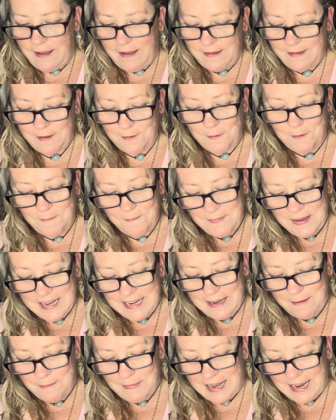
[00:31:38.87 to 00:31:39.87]
So
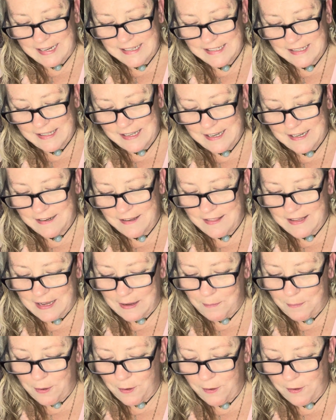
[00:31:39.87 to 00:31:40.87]
Mary Magdalene, the
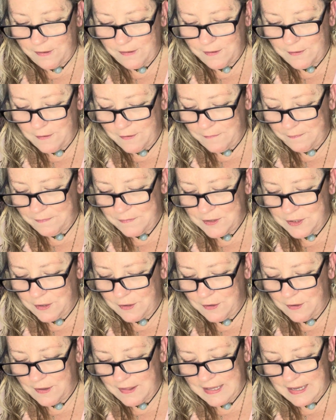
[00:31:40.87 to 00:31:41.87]
apostle
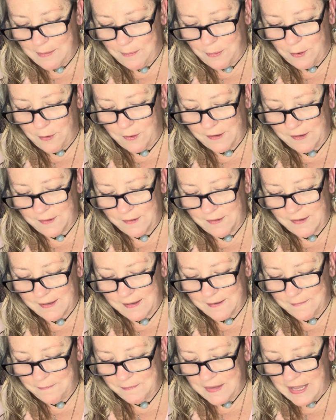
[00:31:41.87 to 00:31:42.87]
to the
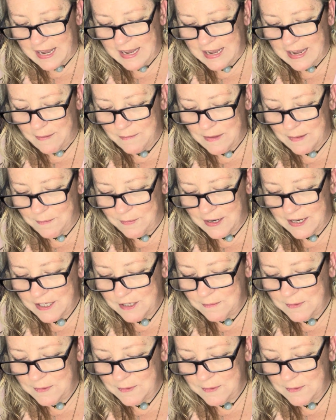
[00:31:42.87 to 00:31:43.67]
apostles. I am the bridge